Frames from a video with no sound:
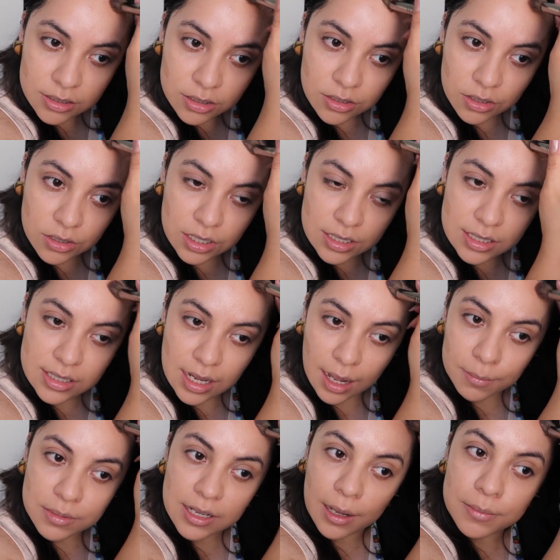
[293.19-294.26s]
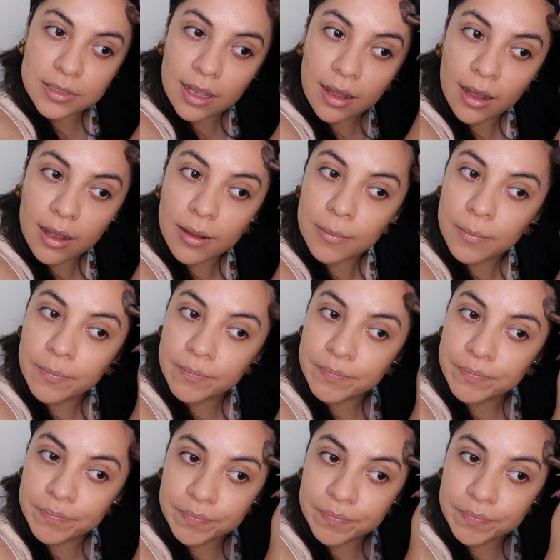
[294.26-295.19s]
So just dab, dab, dab.